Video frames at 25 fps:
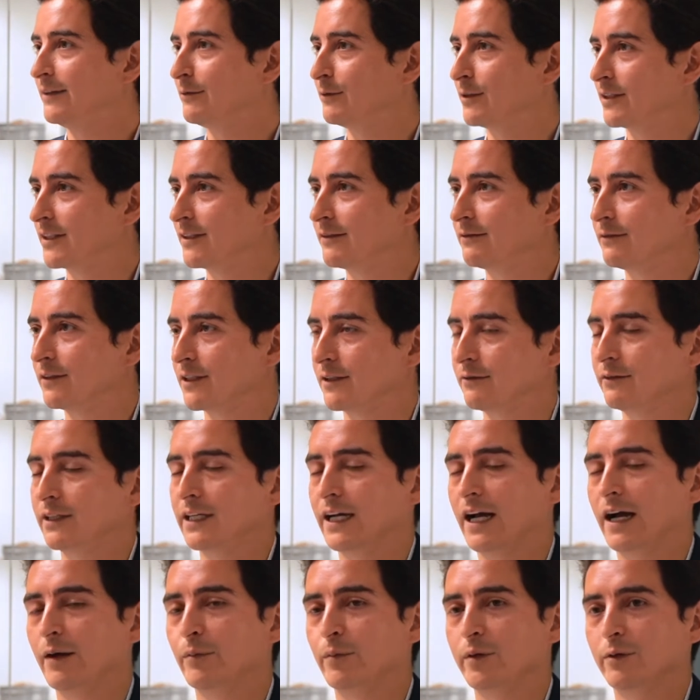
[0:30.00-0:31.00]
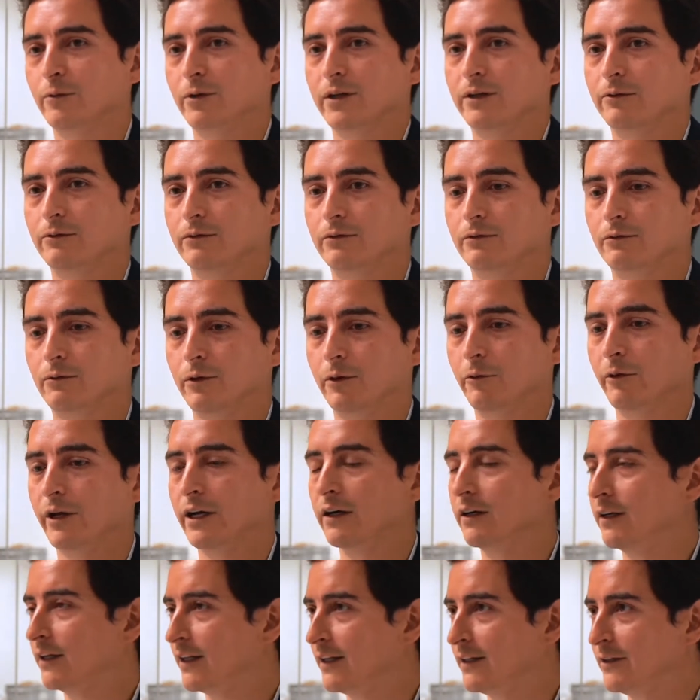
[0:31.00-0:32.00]
team was very happy when we
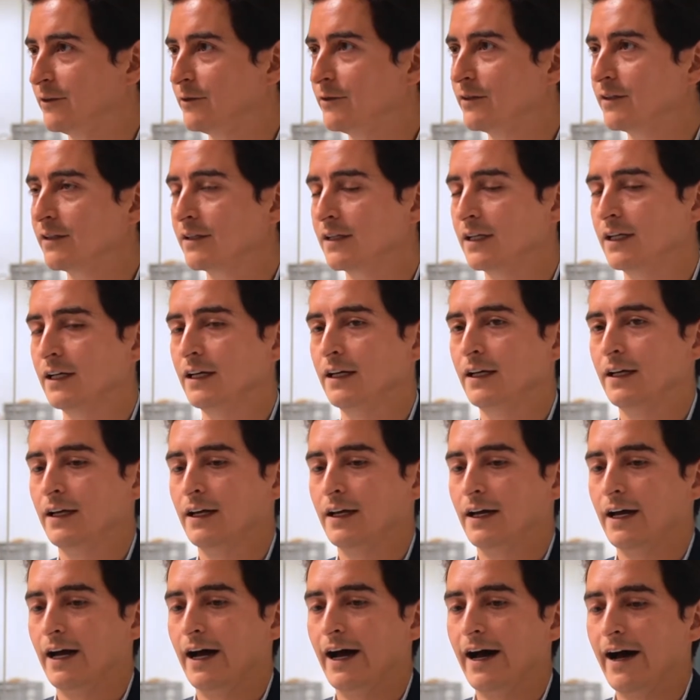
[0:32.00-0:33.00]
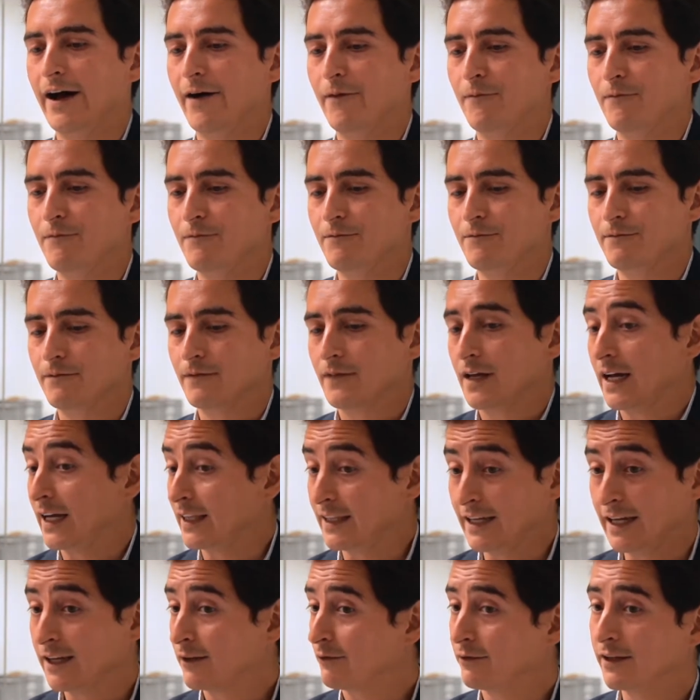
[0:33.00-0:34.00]
heard the news.
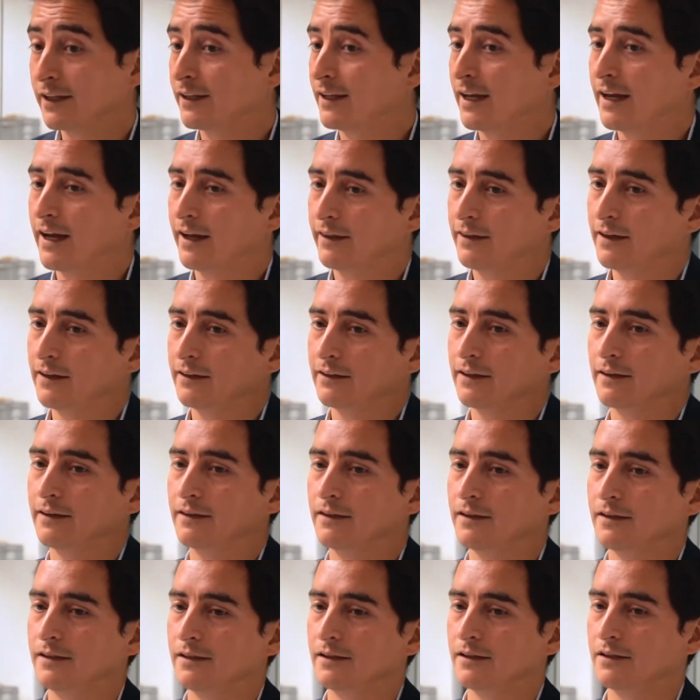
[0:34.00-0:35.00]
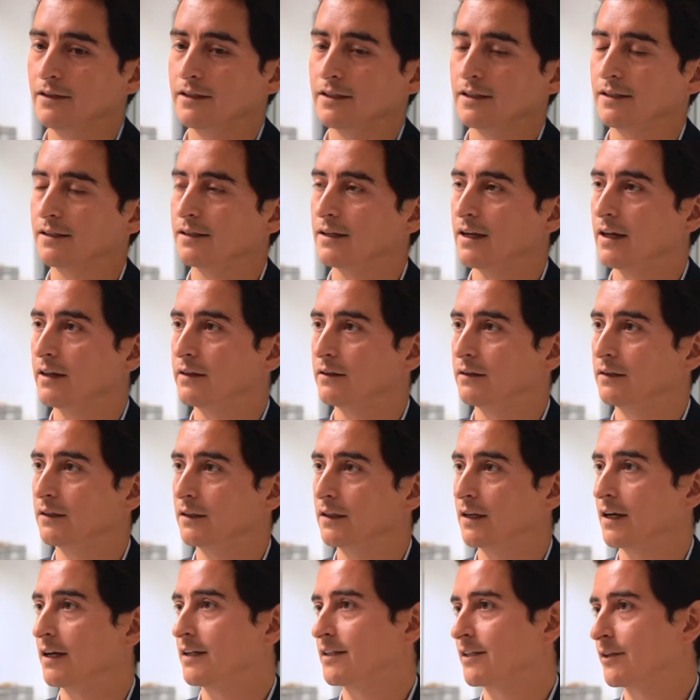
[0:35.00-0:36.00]
At the end of the day, I think that this is just
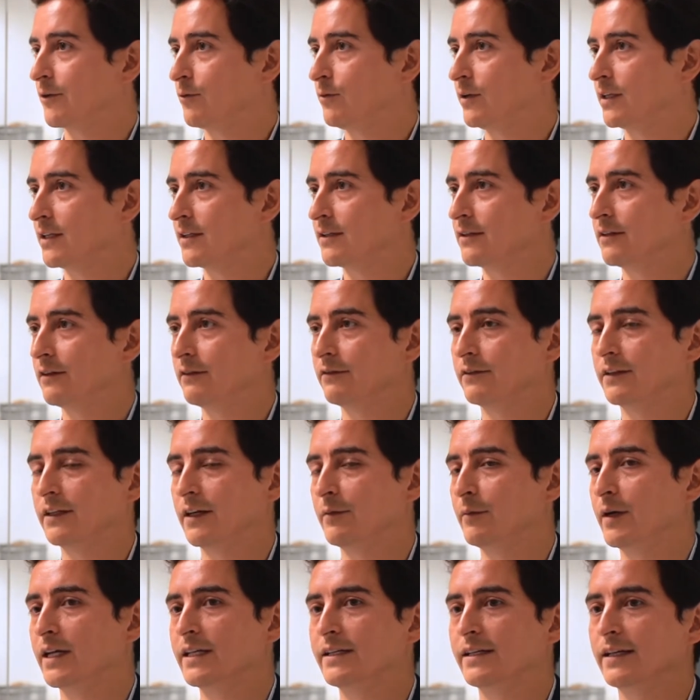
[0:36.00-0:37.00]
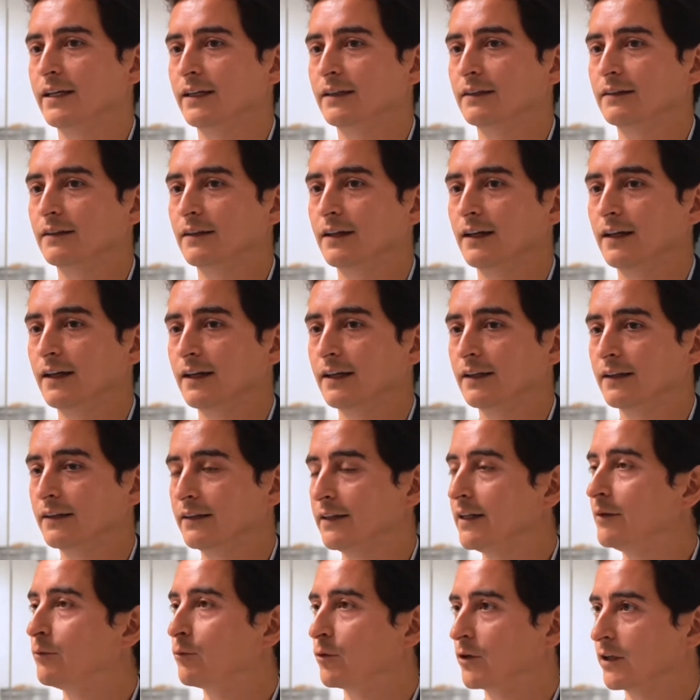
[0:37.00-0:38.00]
another consequence of the amazing
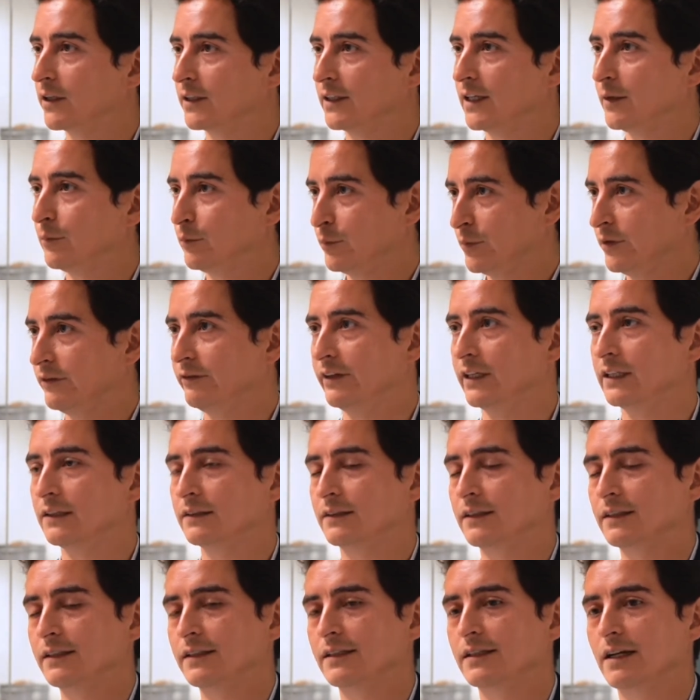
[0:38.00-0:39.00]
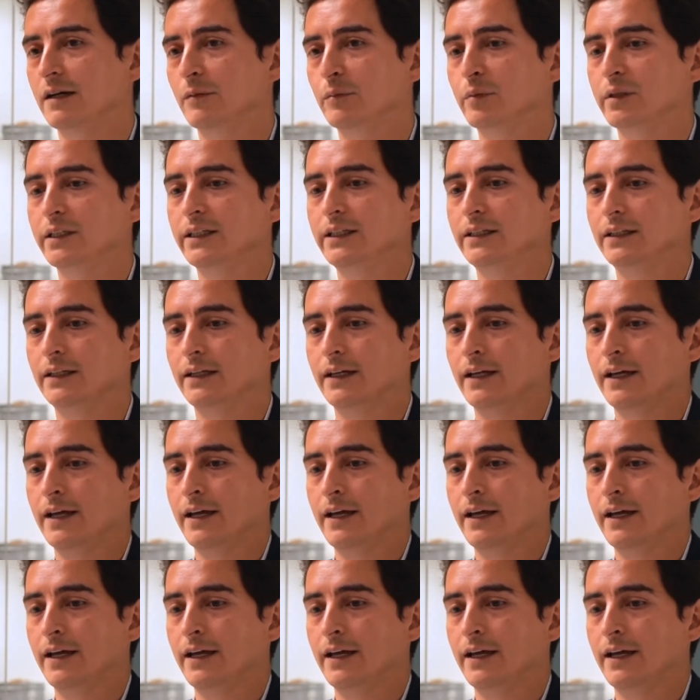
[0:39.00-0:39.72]
teamwork that prevails in this company.